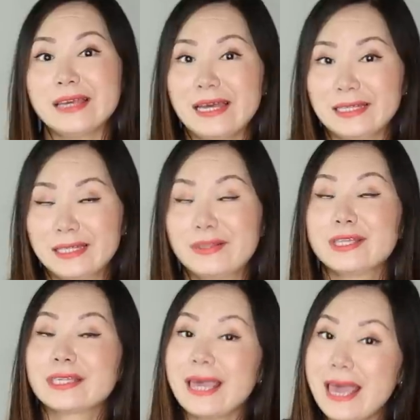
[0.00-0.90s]
Yes,
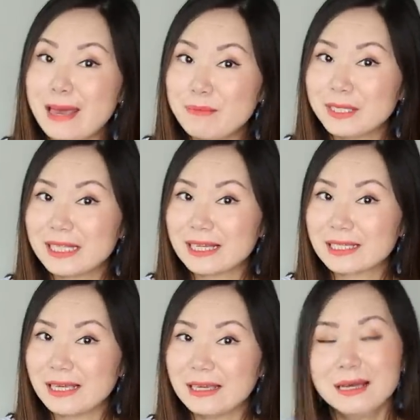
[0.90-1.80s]
this can be
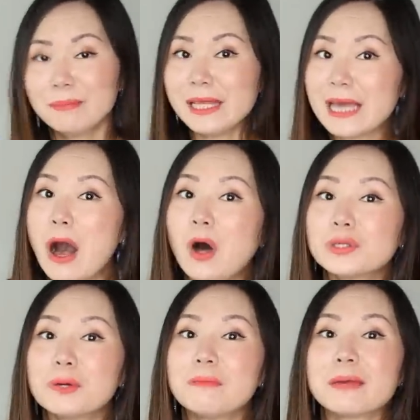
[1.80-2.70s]
sexy, but they can
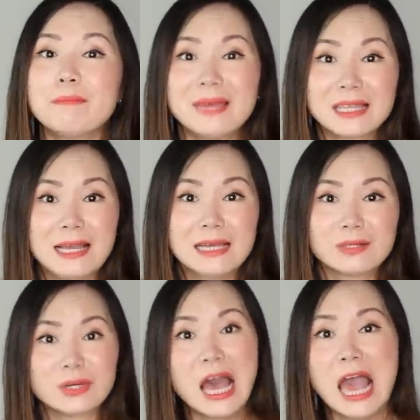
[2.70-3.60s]
also make big thighs look